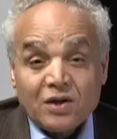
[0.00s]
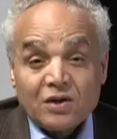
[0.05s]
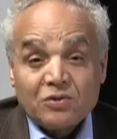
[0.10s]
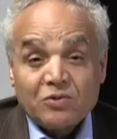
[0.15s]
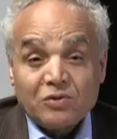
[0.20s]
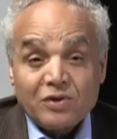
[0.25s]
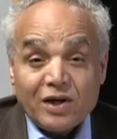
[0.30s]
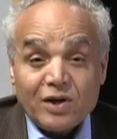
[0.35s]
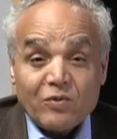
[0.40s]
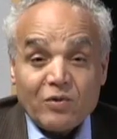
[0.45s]

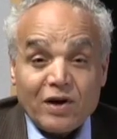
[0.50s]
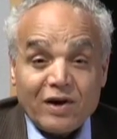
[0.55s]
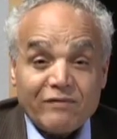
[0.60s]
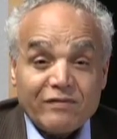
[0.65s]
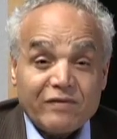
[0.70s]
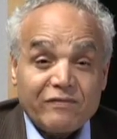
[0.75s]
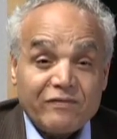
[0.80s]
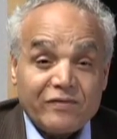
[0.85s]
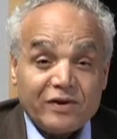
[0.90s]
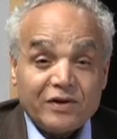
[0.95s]
Today we have
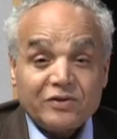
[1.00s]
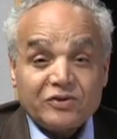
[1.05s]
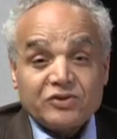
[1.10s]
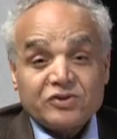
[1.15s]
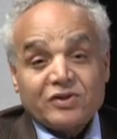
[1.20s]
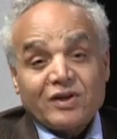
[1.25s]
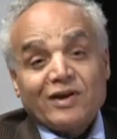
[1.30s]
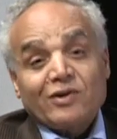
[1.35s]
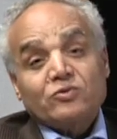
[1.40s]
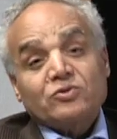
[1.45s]
a very
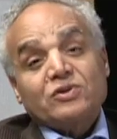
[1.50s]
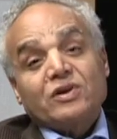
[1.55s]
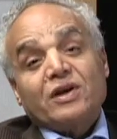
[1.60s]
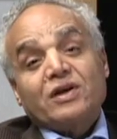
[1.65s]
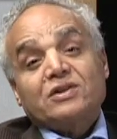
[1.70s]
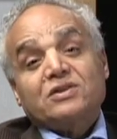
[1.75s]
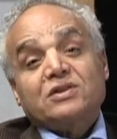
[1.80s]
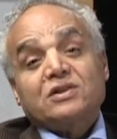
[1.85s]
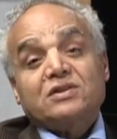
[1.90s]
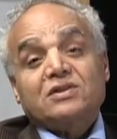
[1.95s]
distinguished
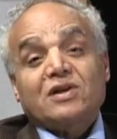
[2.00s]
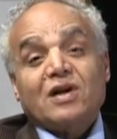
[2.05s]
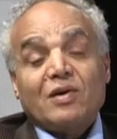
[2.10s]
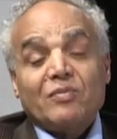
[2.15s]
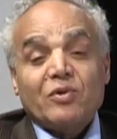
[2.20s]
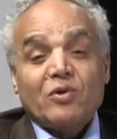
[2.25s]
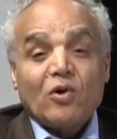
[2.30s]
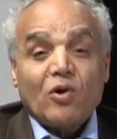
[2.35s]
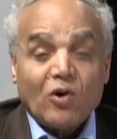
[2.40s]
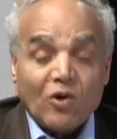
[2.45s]
guest. She's
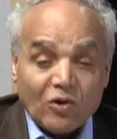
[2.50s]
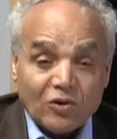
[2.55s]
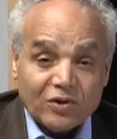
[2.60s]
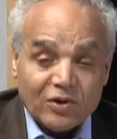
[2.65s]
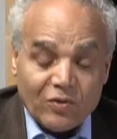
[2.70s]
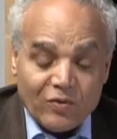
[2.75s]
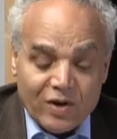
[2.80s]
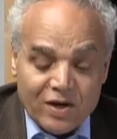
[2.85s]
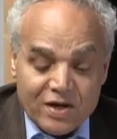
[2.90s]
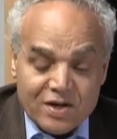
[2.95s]
coming all
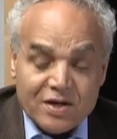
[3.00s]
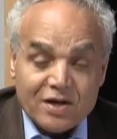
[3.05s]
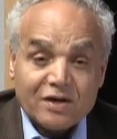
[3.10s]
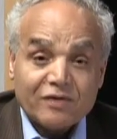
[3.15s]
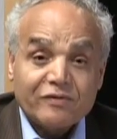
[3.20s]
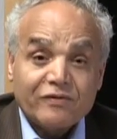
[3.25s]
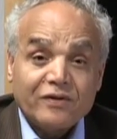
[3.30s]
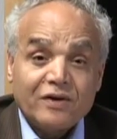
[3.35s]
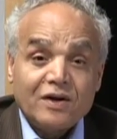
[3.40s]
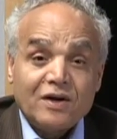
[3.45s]
the way
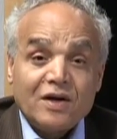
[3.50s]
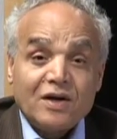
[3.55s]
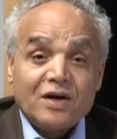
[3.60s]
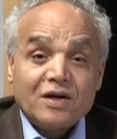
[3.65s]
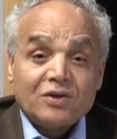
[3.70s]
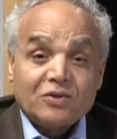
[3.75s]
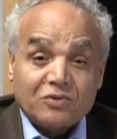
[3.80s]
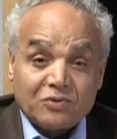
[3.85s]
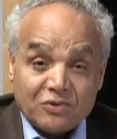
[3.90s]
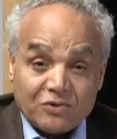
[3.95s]
here
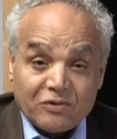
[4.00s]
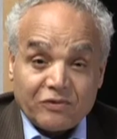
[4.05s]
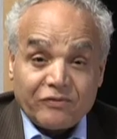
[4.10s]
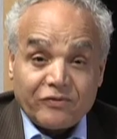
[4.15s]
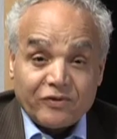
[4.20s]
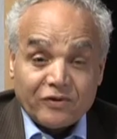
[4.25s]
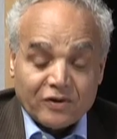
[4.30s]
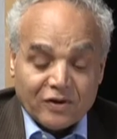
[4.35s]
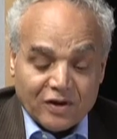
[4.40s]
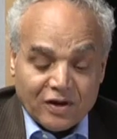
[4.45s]

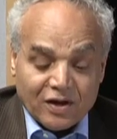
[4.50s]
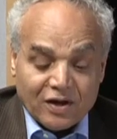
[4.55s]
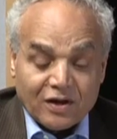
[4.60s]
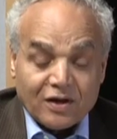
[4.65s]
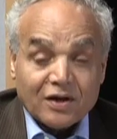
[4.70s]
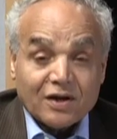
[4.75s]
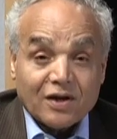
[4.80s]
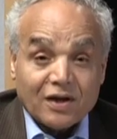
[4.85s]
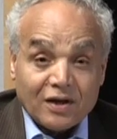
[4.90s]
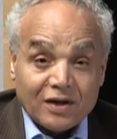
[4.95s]
for
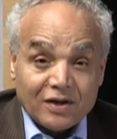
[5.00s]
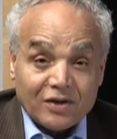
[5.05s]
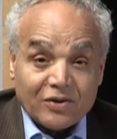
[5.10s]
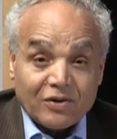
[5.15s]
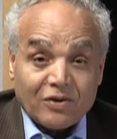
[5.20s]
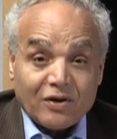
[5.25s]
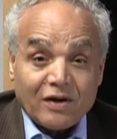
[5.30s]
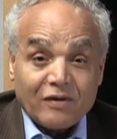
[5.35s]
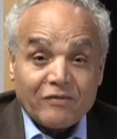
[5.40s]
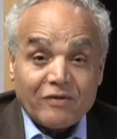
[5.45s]

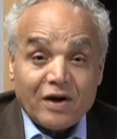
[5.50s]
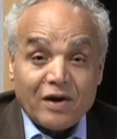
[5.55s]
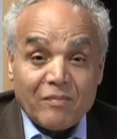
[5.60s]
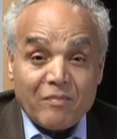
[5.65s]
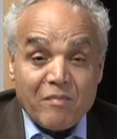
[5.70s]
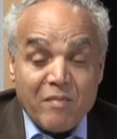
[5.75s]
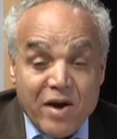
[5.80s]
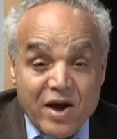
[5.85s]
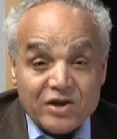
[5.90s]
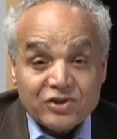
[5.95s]
a
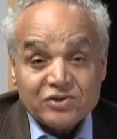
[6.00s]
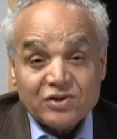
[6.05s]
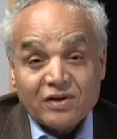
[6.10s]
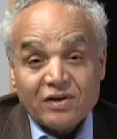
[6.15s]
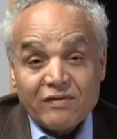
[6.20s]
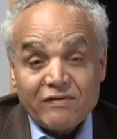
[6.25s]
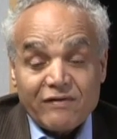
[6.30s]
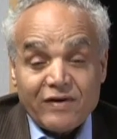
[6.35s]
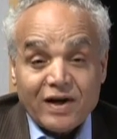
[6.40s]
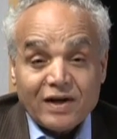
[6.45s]
major
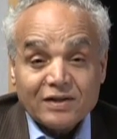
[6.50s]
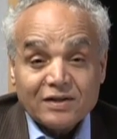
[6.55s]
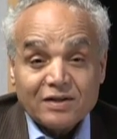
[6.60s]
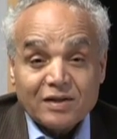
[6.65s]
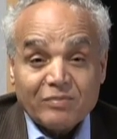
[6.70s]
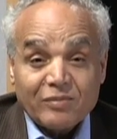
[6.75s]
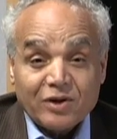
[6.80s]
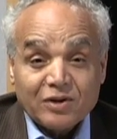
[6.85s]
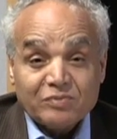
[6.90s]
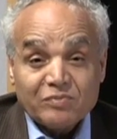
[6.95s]
event
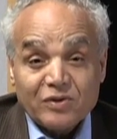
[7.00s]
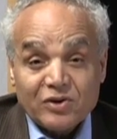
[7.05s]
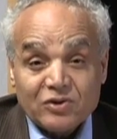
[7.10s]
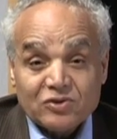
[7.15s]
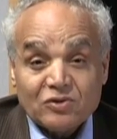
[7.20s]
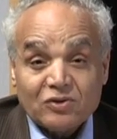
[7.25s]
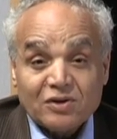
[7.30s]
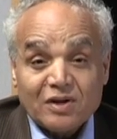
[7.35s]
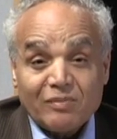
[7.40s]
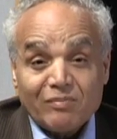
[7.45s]
about
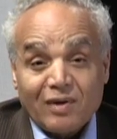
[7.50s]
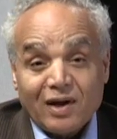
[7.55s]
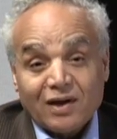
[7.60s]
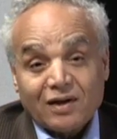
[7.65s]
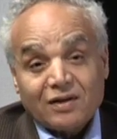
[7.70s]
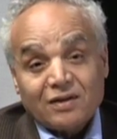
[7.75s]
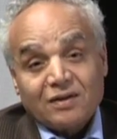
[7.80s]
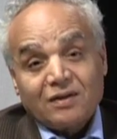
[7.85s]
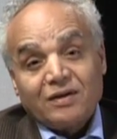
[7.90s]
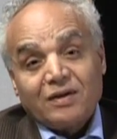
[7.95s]
Minnesota
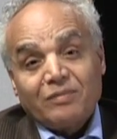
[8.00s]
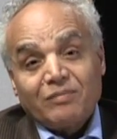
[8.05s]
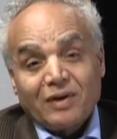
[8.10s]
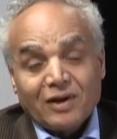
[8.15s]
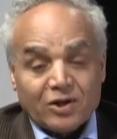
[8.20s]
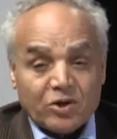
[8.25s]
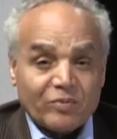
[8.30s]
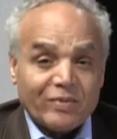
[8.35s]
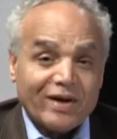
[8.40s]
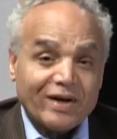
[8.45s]

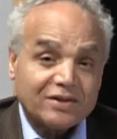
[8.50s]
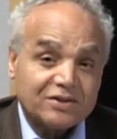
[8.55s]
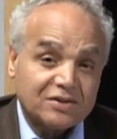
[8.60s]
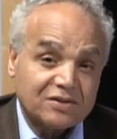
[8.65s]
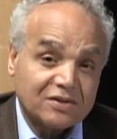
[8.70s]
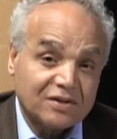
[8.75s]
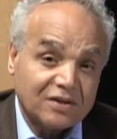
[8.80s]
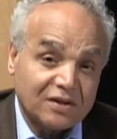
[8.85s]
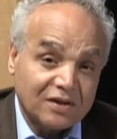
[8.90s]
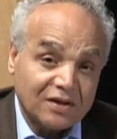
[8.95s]
Malcolm
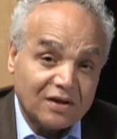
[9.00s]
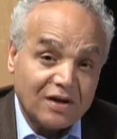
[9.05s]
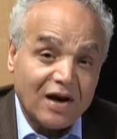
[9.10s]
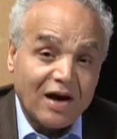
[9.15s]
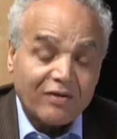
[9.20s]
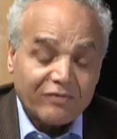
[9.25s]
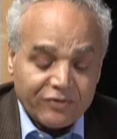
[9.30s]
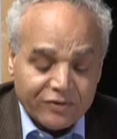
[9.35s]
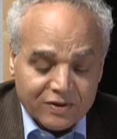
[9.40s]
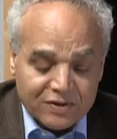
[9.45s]
X
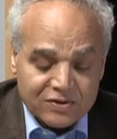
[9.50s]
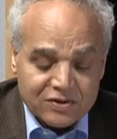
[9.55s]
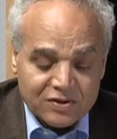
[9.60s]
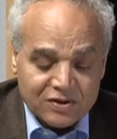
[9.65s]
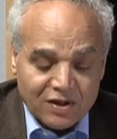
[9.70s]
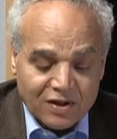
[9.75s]
conference.